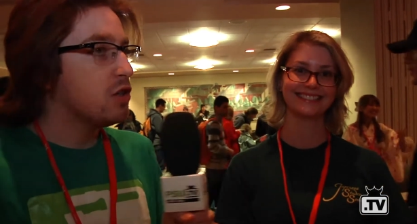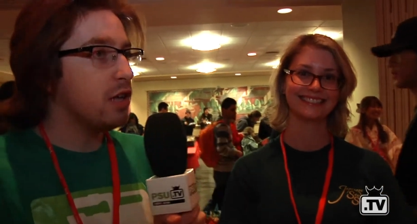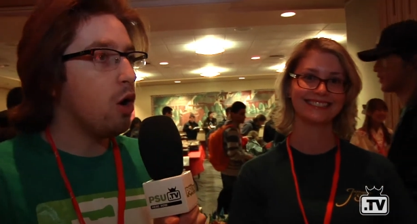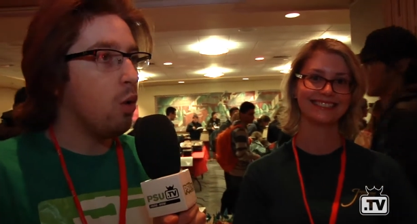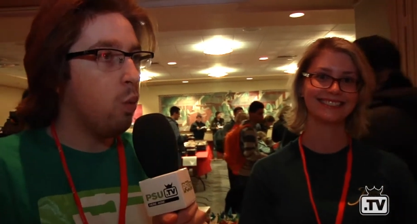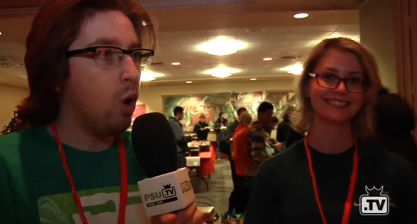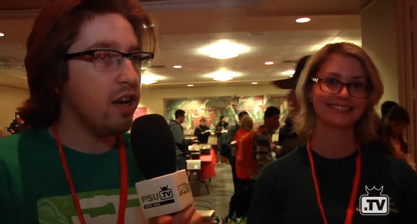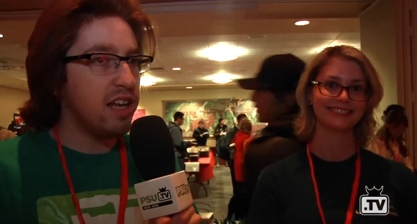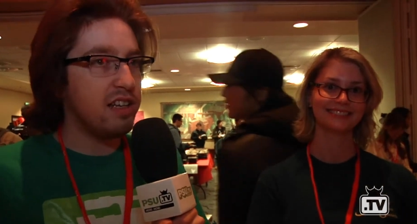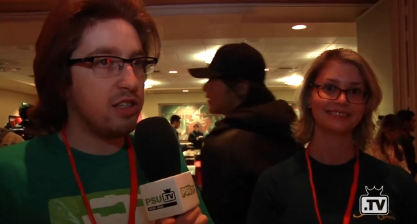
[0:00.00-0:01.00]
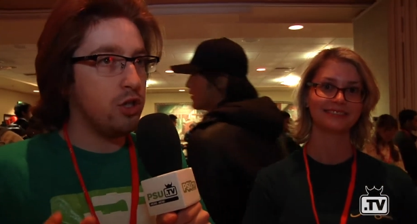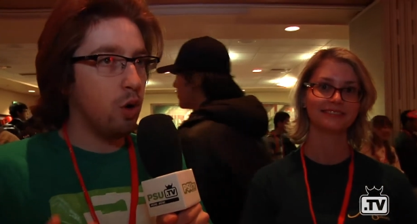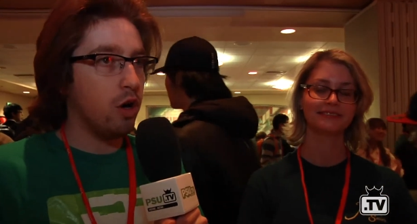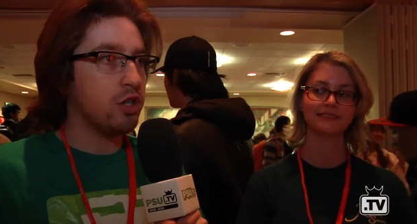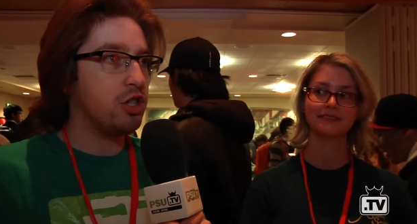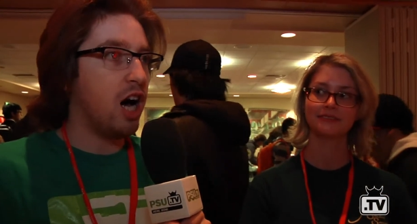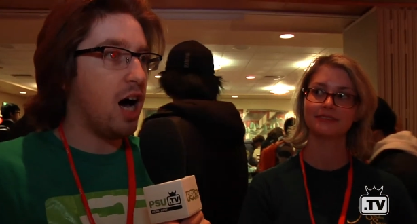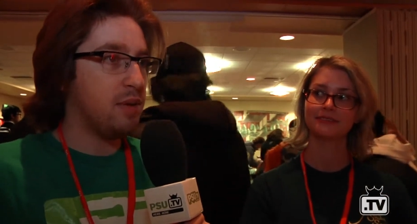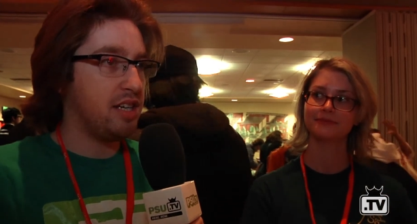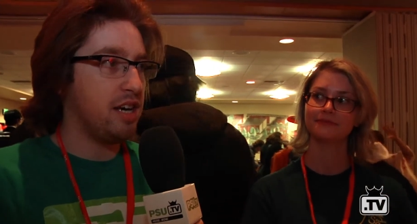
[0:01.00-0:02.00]
Speaker 1: So what is your
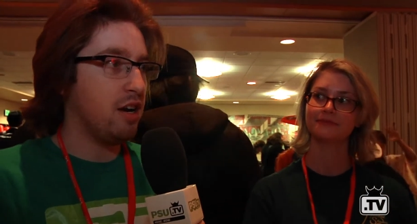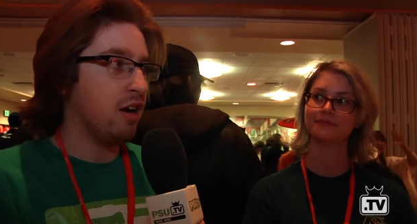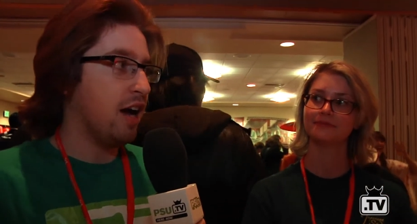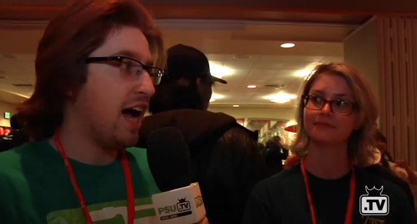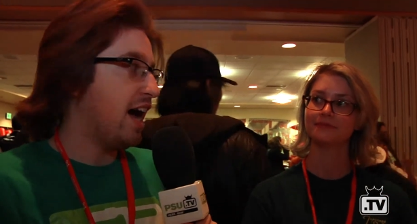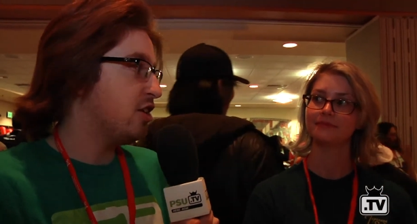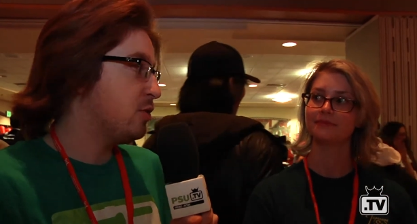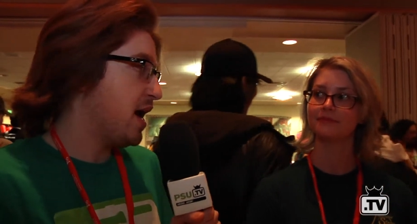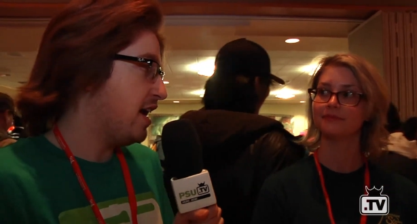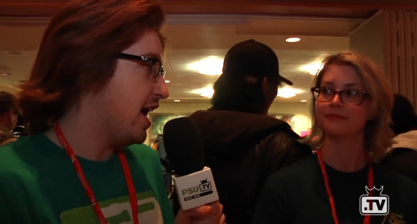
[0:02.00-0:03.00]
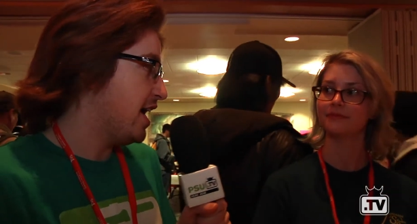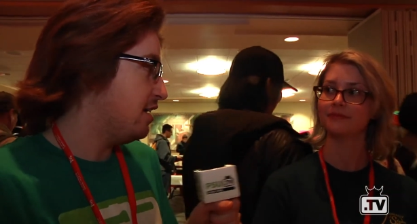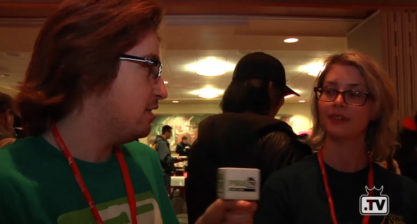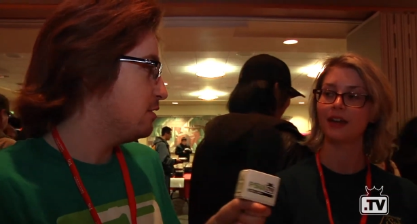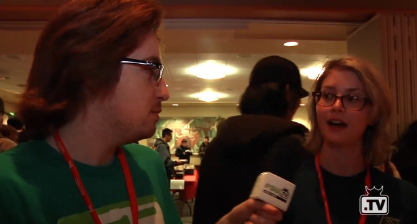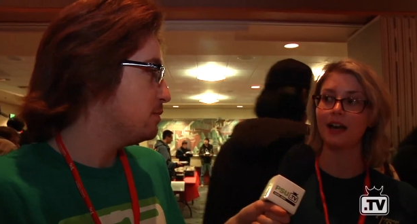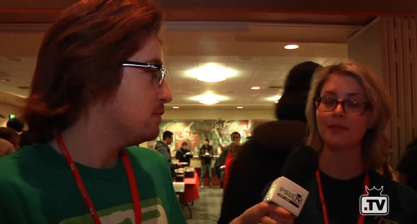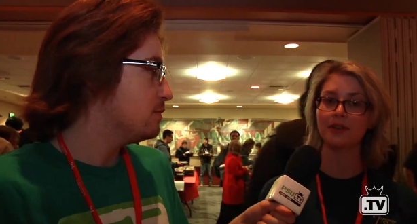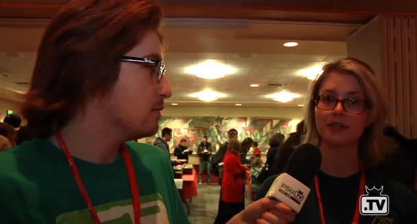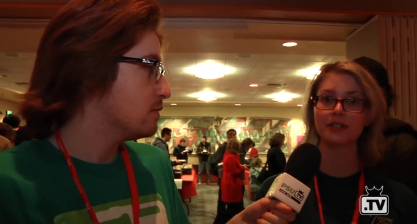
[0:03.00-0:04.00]
job here at Japan Night?
Speaker 2: I'm
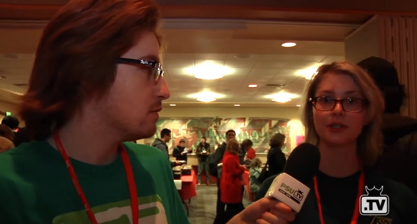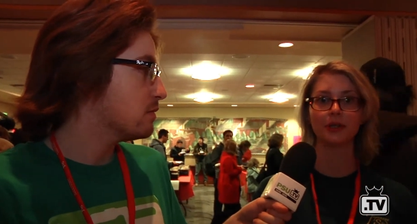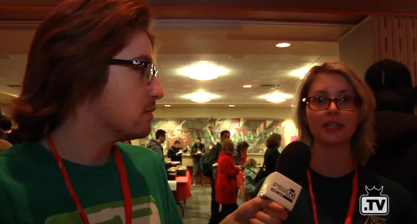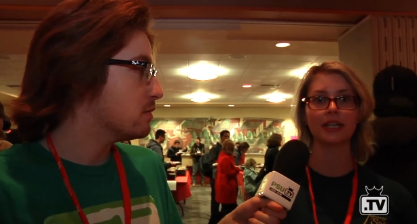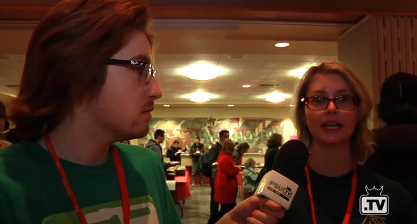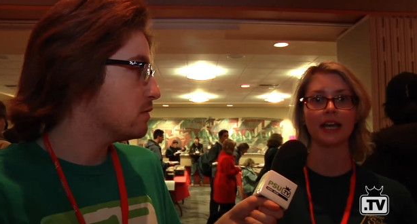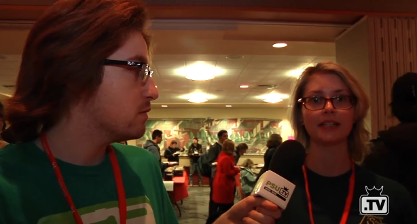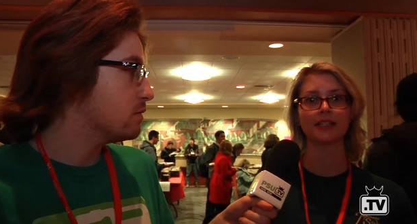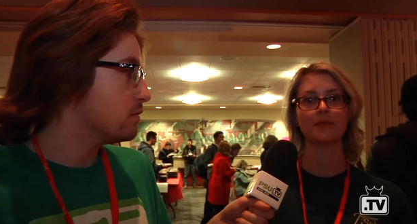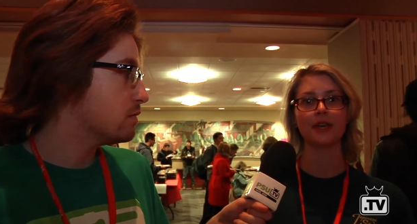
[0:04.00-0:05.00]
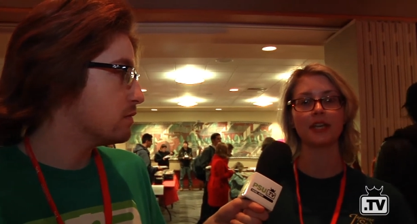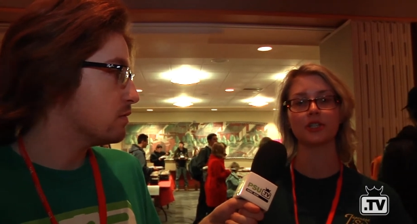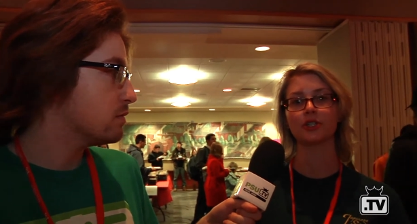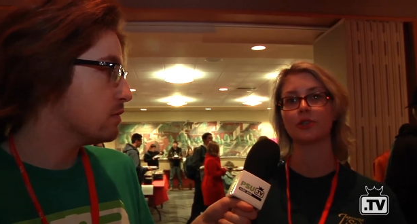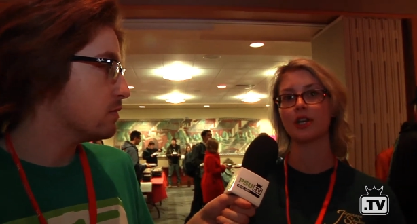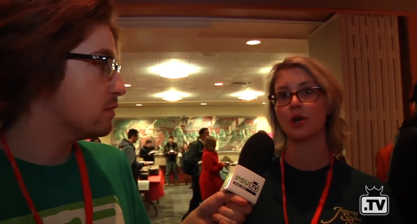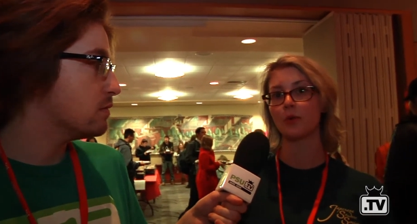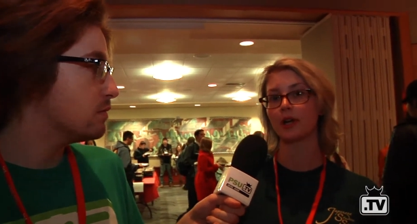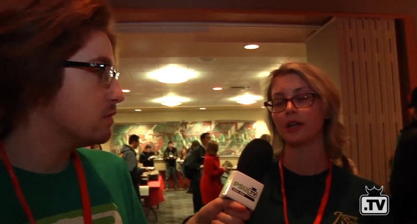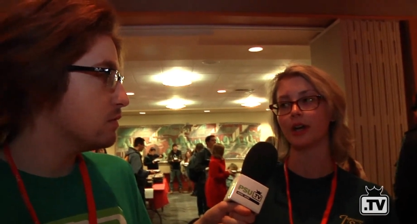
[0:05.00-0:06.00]
here controlling guests and making sure they know
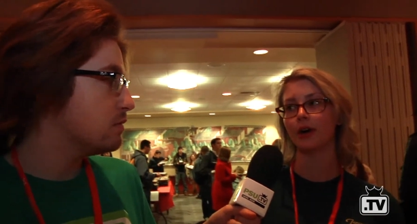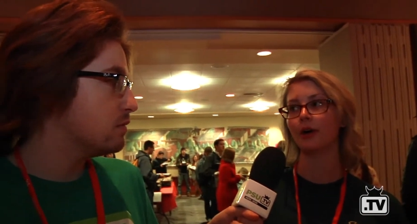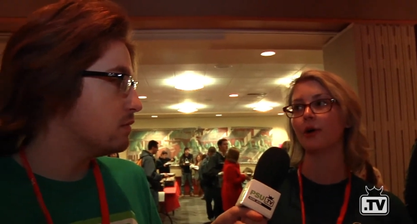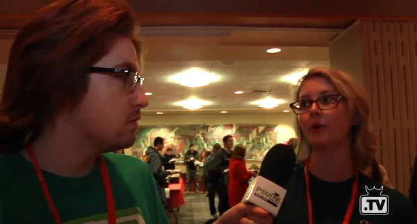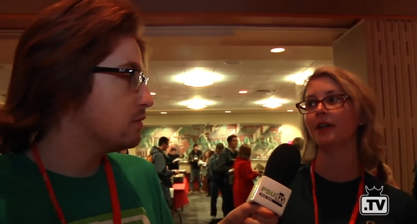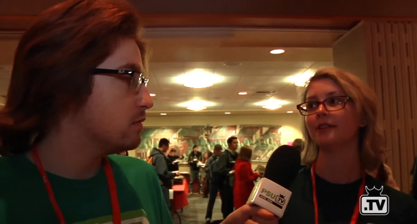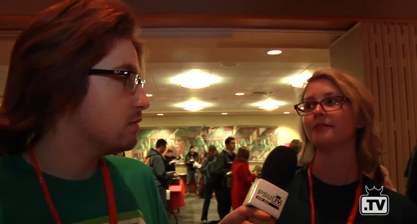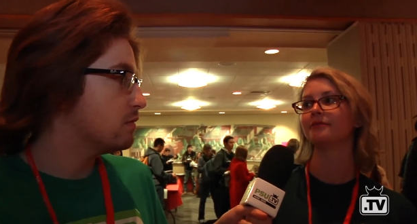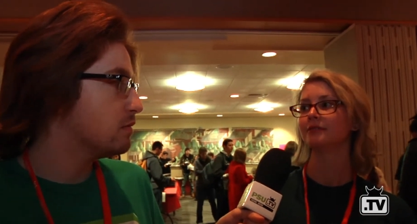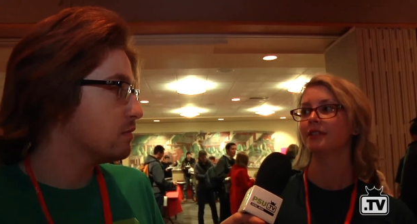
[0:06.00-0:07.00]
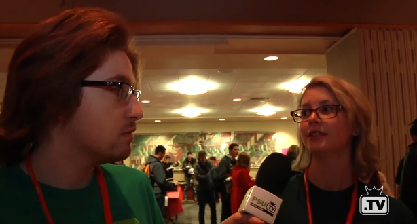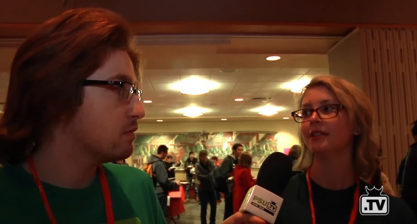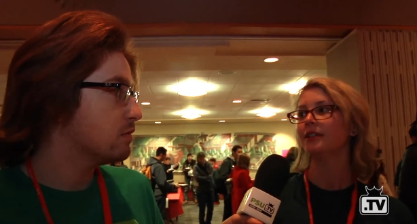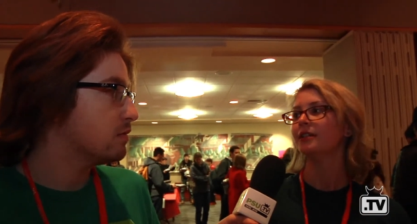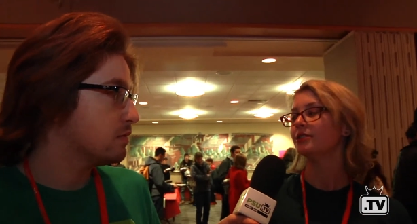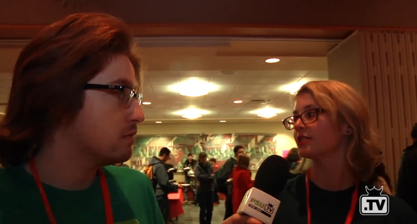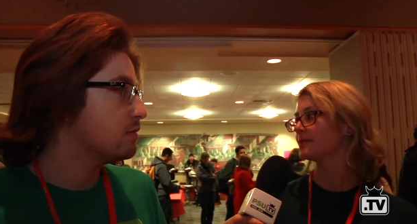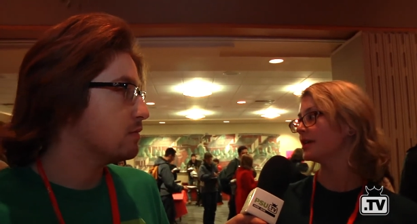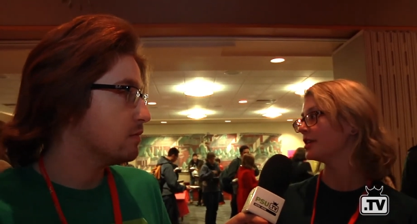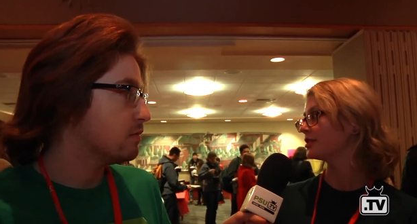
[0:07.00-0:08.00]
where to go and just
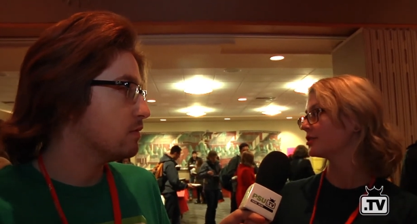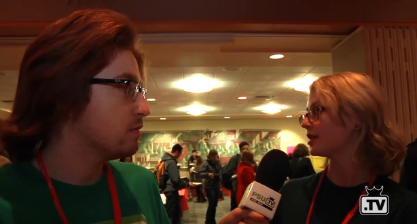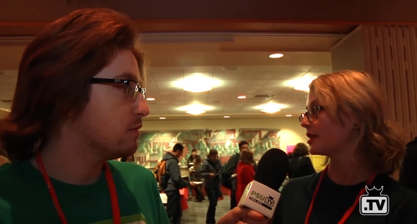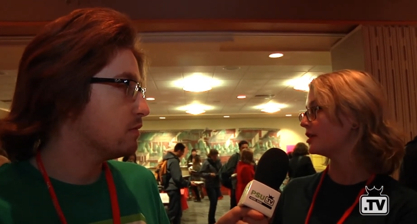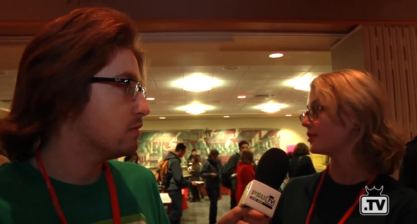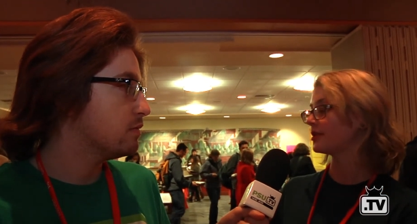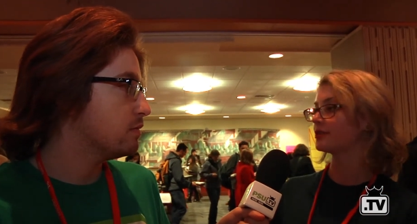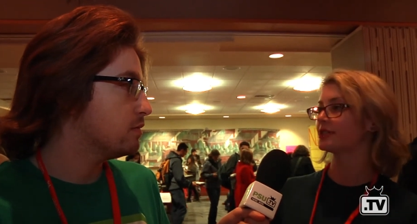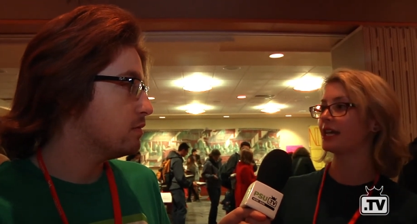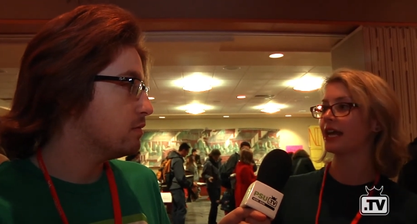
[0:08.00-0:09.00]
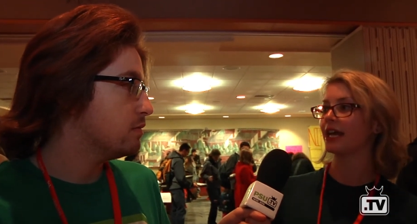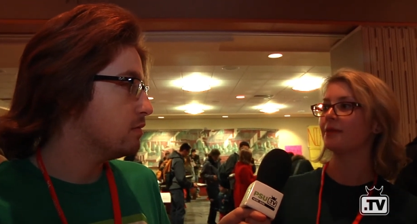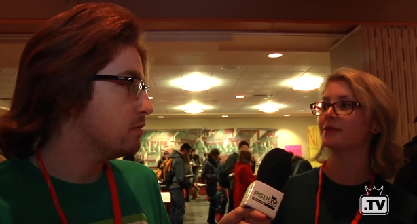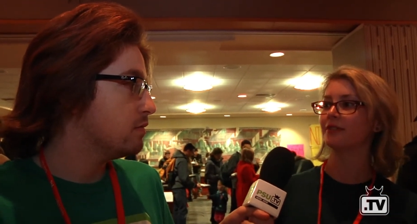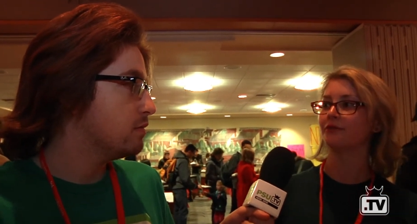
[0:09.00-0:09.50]
making sure that they know that there's games and